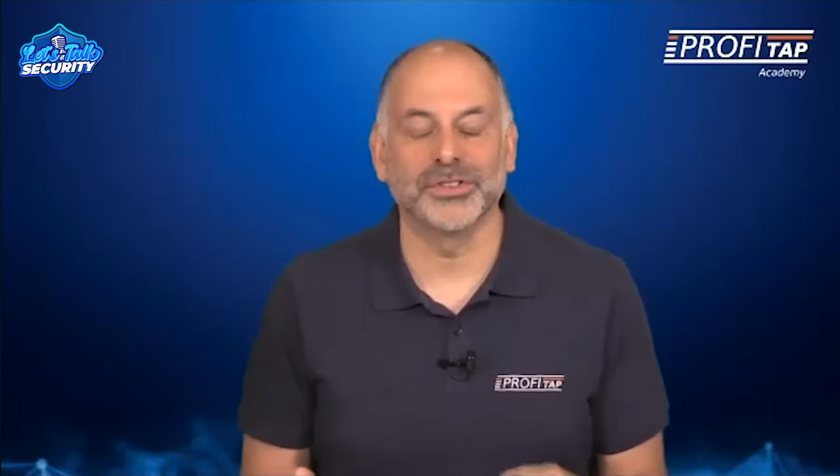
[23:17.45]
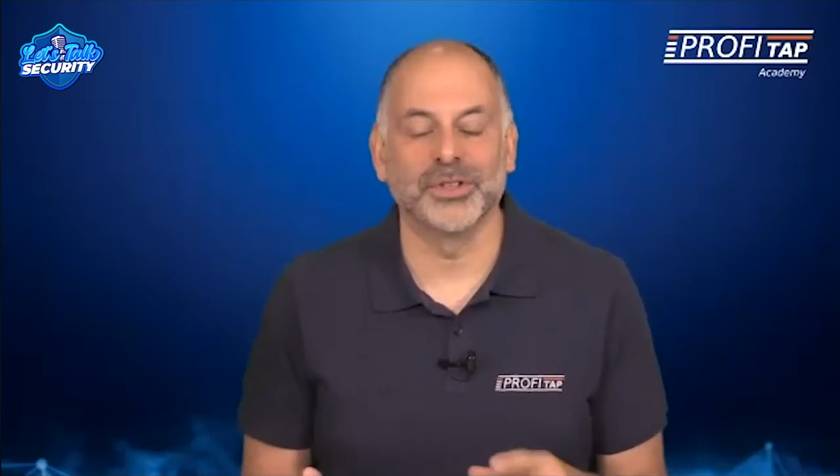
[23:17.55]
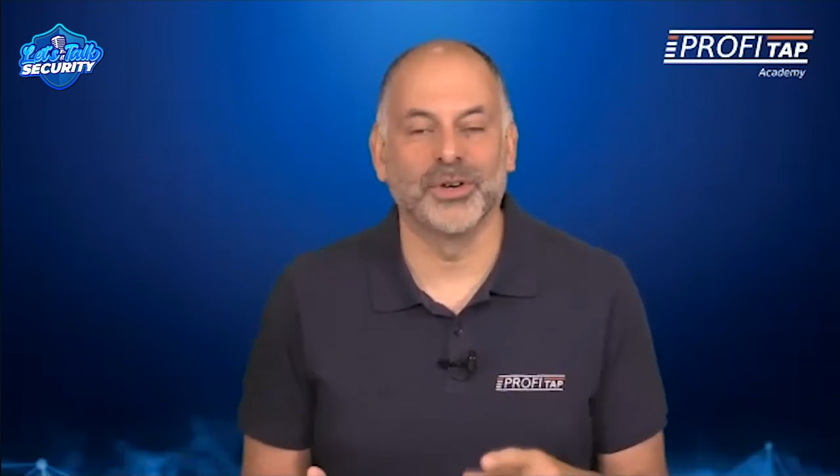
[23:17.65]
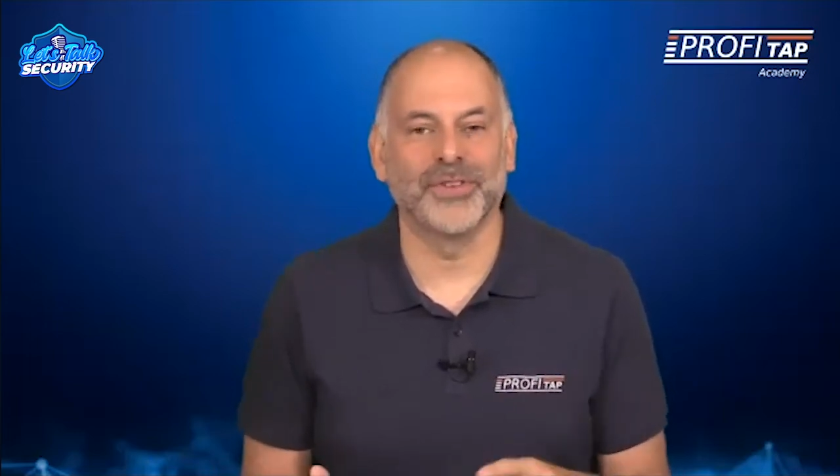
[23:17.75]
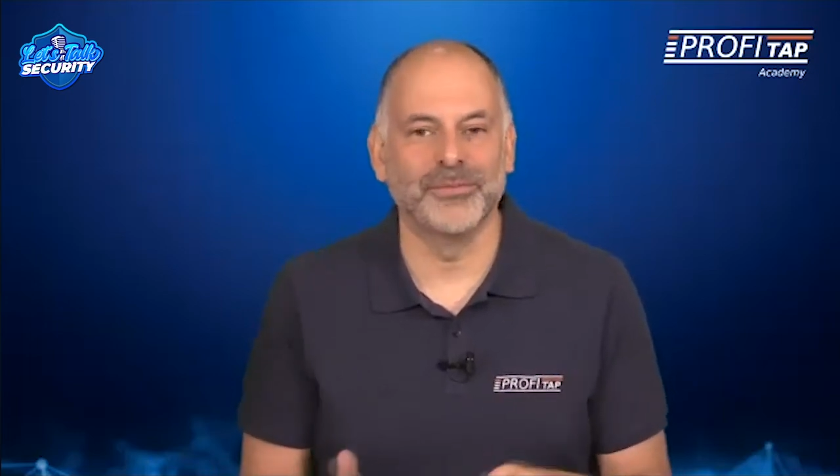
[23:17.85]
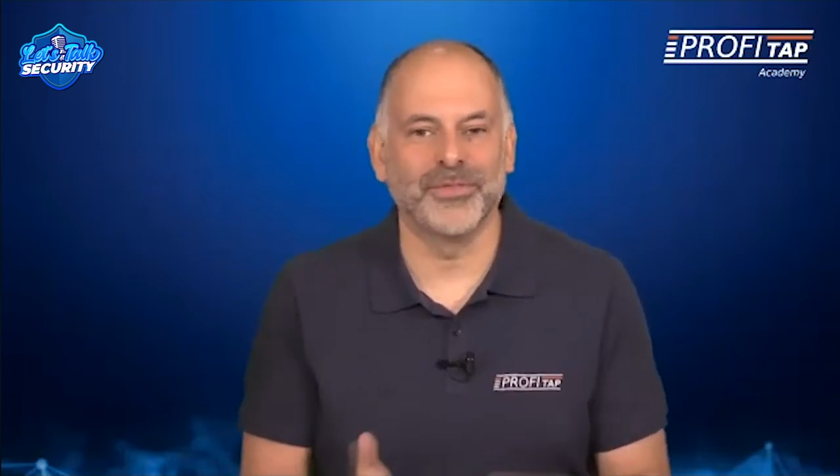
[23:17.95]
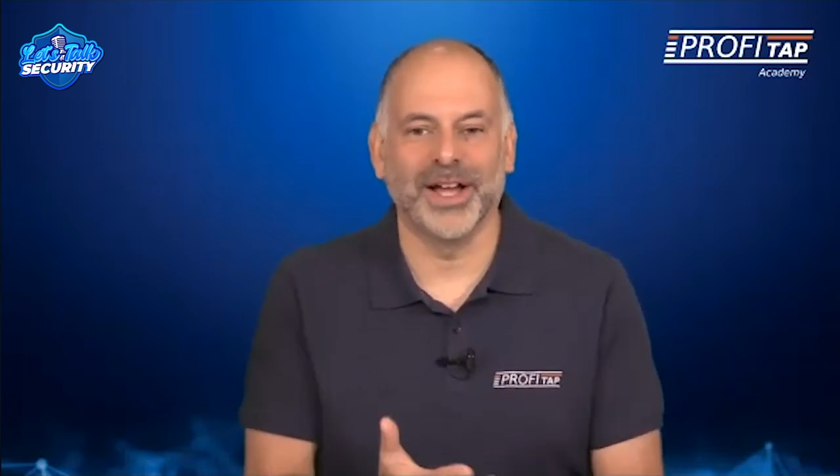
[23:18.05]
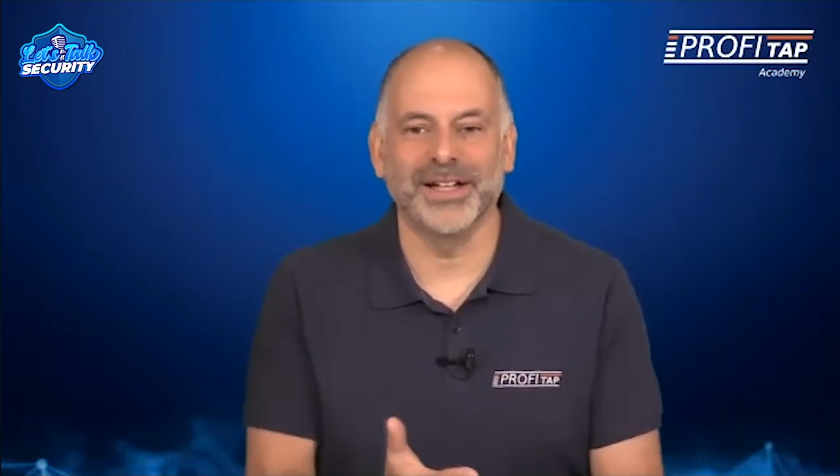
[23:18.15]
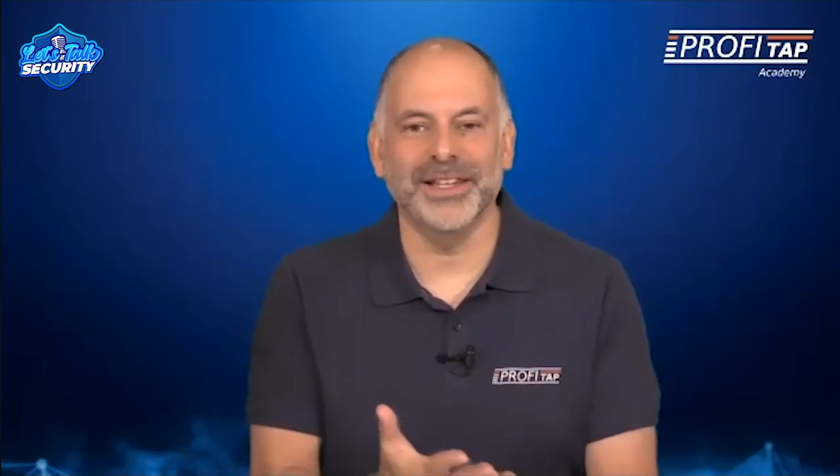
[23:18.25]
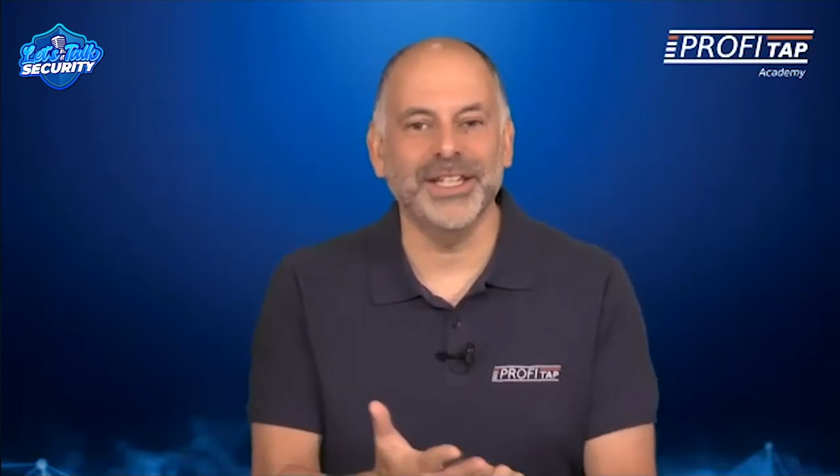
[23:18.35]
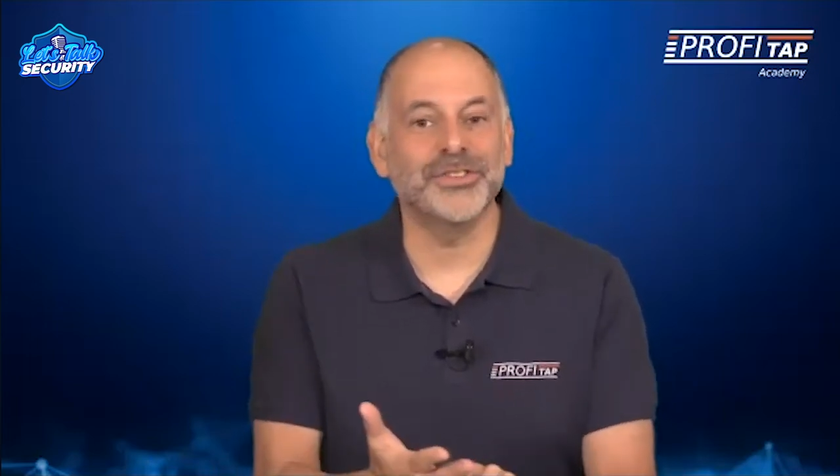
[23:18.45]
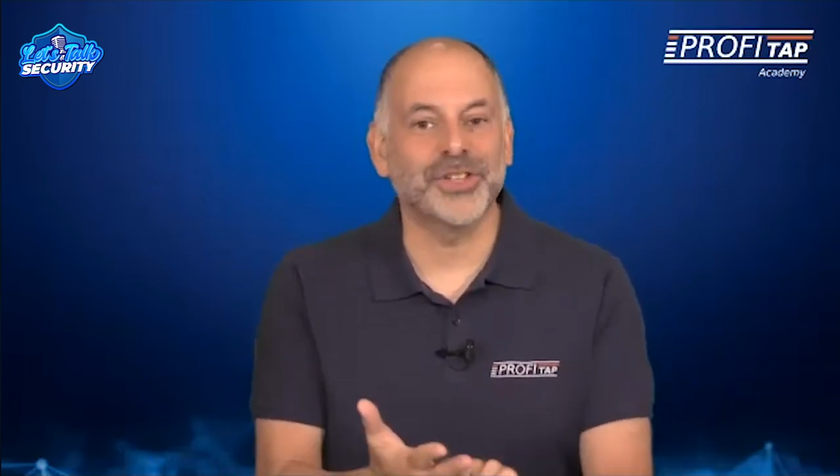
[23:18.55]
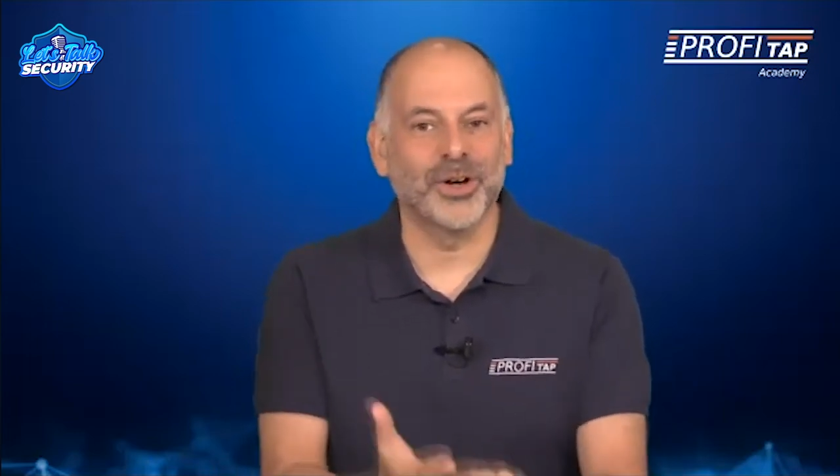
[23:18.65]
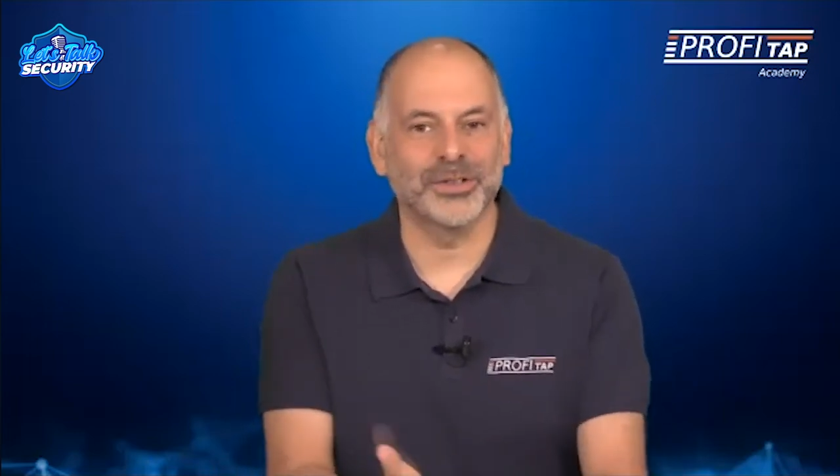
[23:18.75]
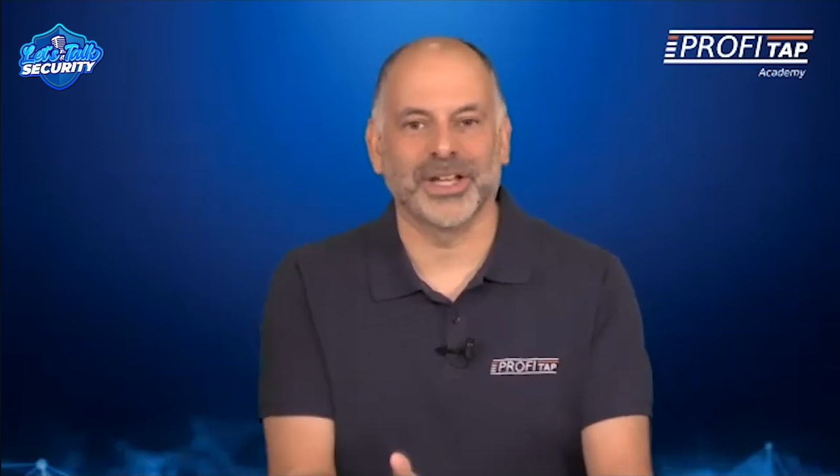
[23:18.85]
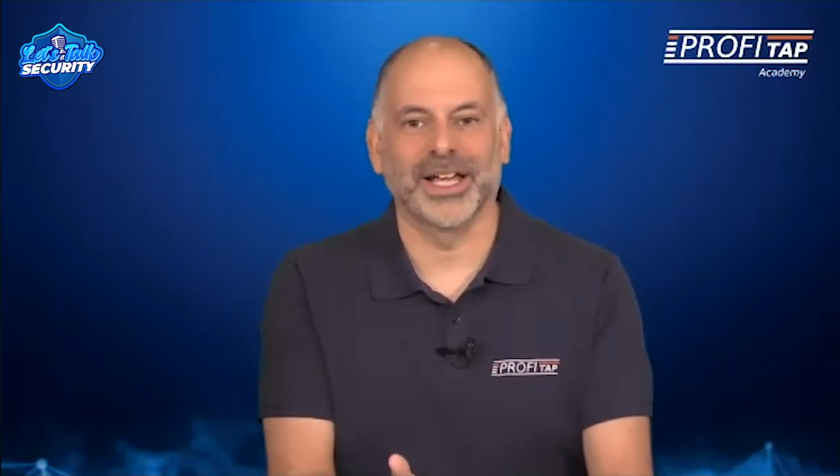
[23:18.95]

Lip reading: so if I'm flying to the East Coast,